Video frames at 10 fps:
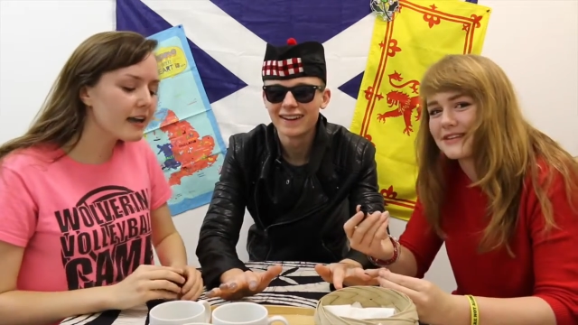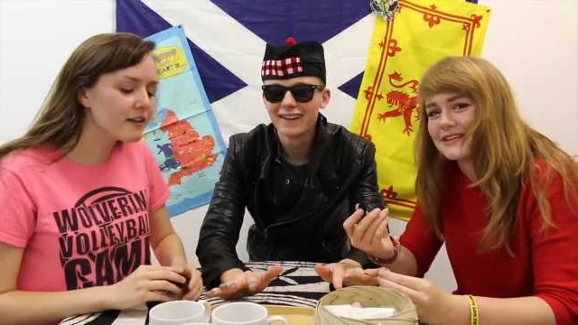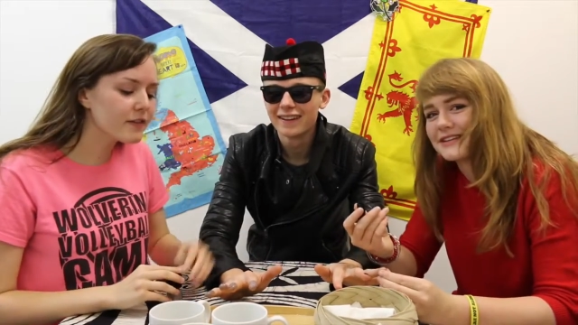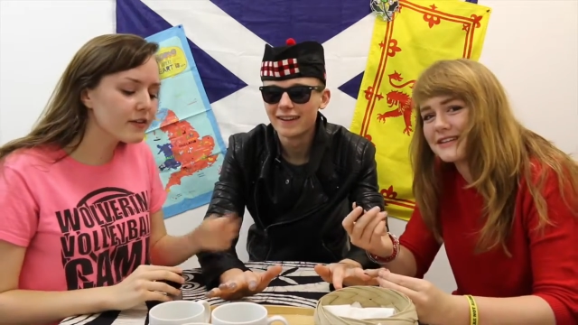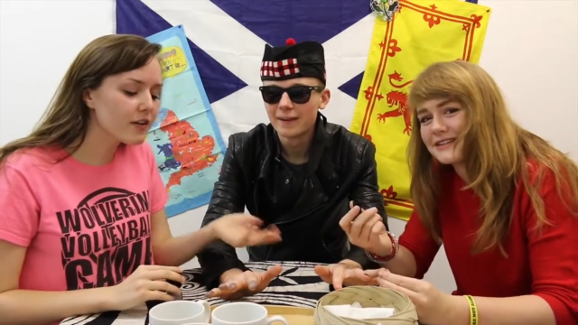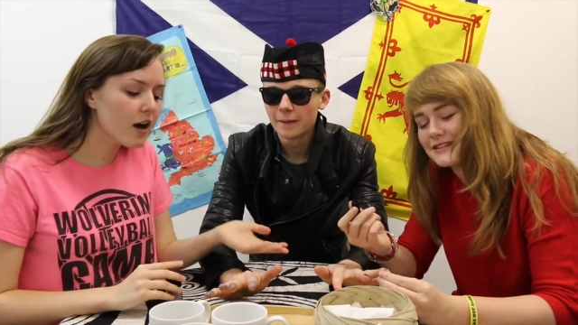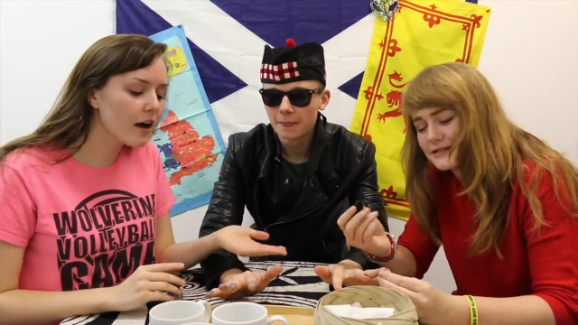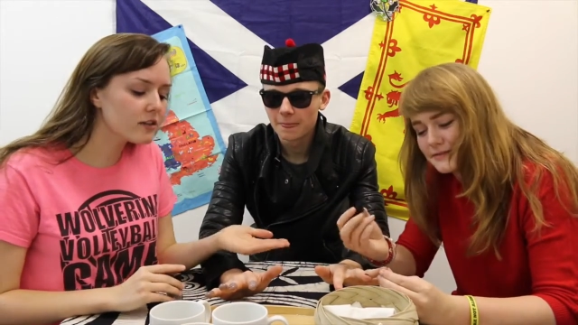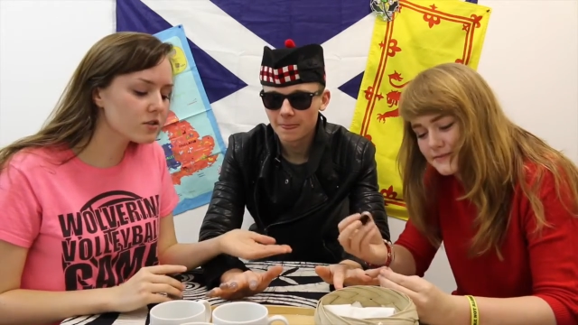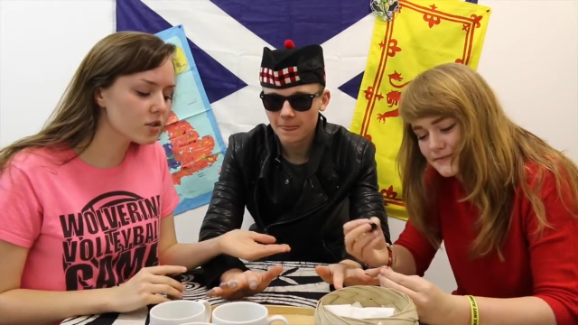Speaker 1: and if you're
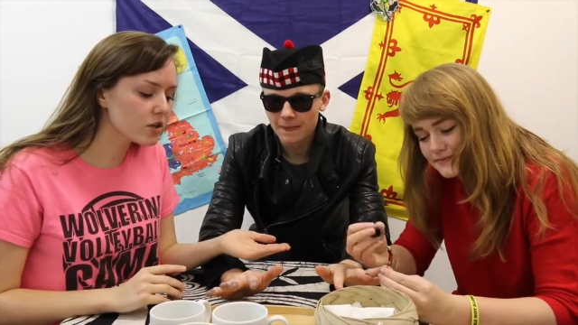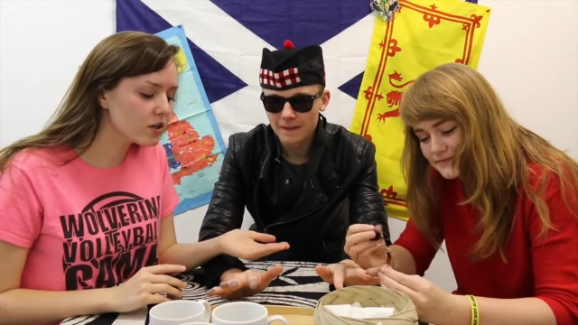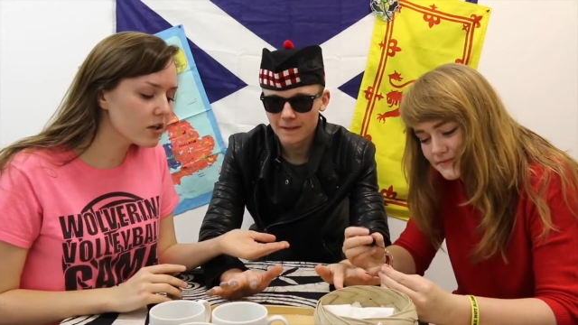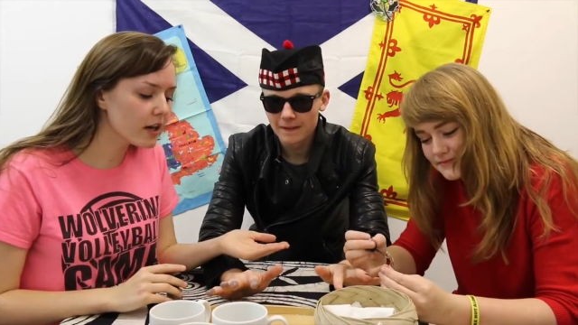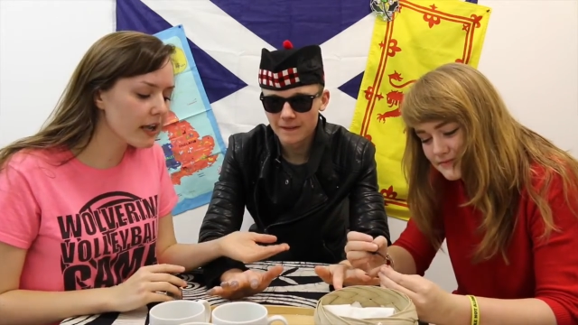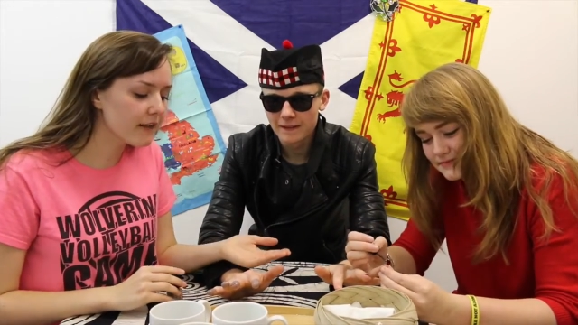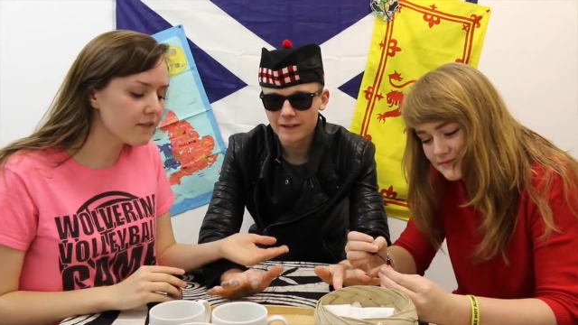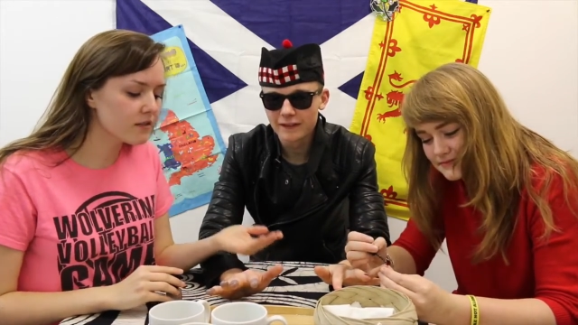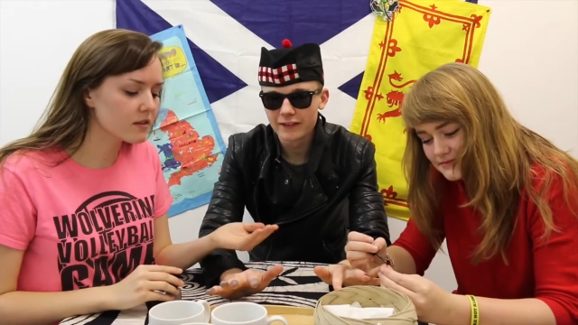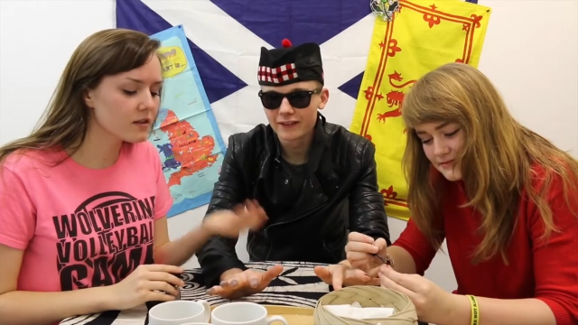not sure
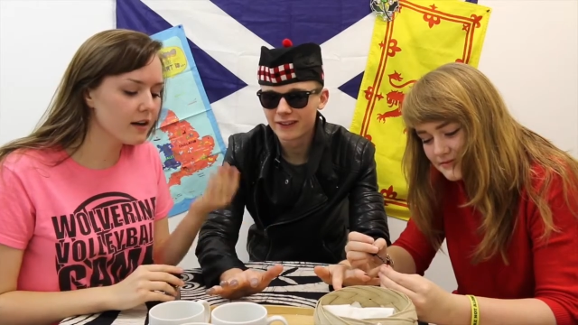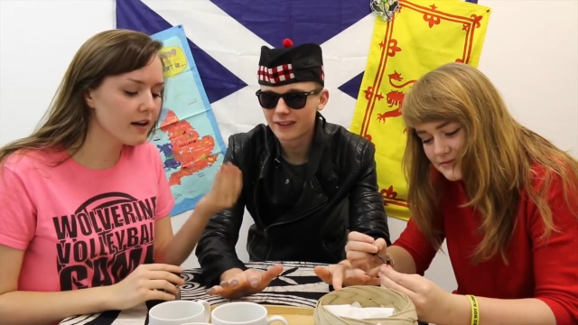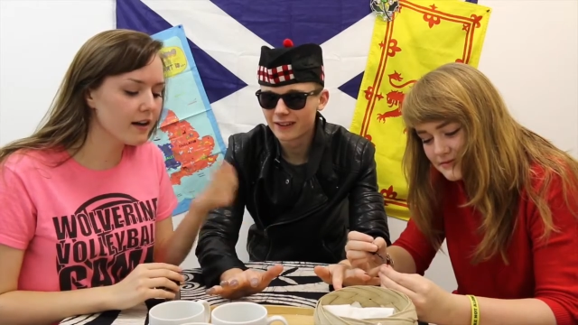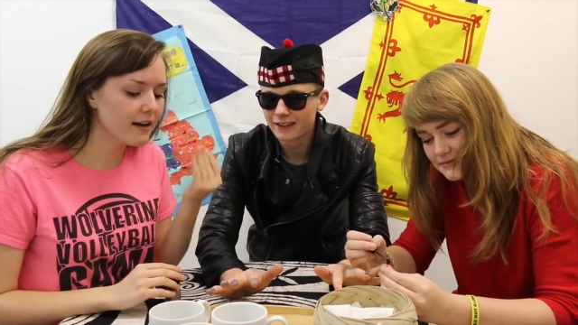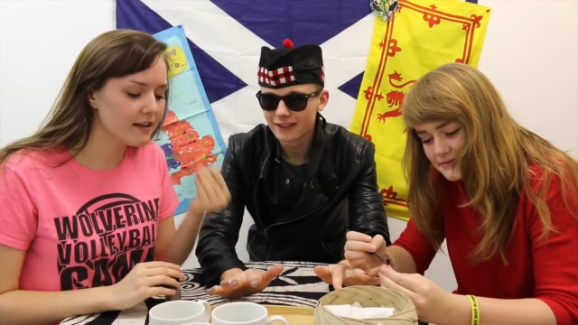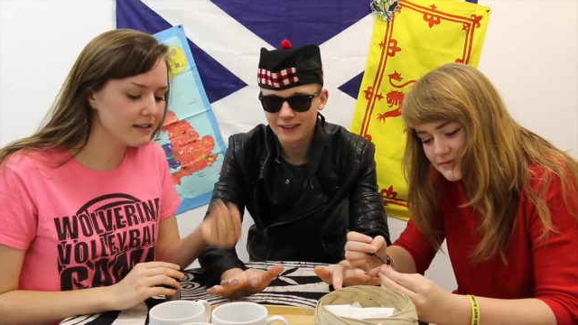if the